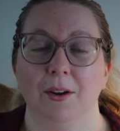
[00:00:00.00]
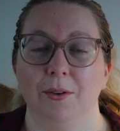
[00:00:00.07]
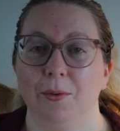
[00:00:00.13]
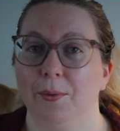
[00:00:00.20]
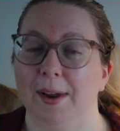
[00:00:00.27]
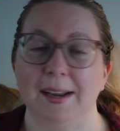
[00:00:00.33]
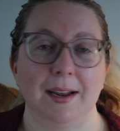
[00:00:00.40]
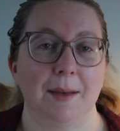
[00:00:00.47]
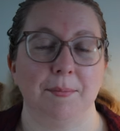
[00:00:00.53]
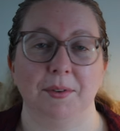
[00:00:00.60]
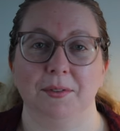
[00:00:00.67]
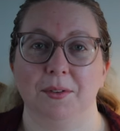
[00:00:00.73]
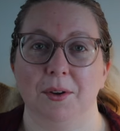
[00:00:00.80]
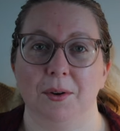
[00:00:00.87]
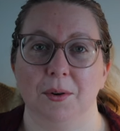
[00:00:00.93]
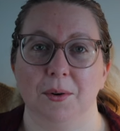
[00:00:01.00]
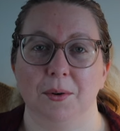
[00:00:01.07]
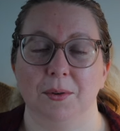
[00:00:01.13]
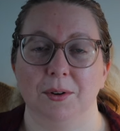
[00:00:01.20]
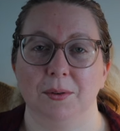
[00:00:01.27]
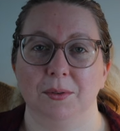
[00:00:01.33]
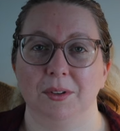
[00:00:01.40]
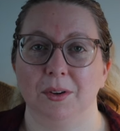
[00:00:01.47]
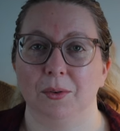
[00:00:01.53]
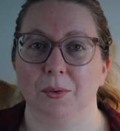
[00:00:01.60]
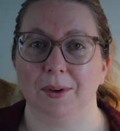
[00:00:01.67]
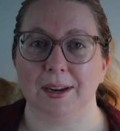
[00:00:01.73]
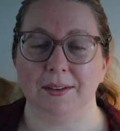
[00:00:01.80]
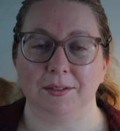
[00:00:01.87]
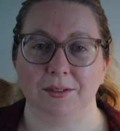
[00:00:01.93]
Great episode. It was a
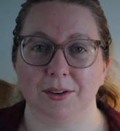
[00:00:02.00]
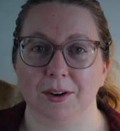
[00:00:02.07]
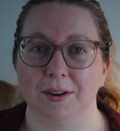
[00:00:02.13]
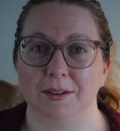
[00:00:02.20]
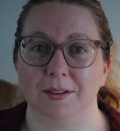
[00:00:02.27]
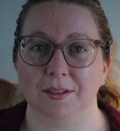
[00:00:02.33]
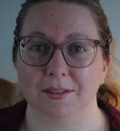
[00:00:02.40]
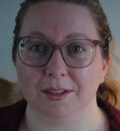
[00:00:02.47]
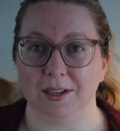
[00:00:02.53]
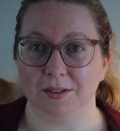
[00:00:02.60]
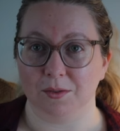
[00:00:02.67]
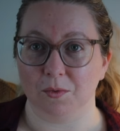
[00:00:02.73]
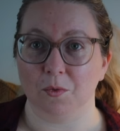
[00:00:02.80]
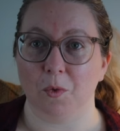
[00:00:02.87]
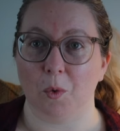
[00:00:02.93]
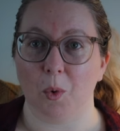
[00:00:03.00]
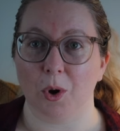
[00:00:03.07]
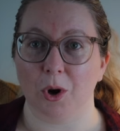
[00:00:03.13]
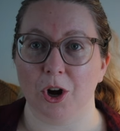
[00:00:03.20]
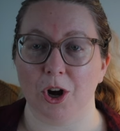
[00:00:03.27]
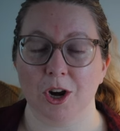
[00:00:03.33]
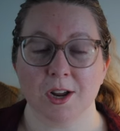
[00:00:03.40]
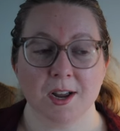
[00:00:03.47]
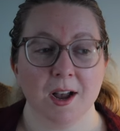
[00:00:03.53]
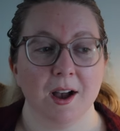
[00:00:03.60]
great start to season 4.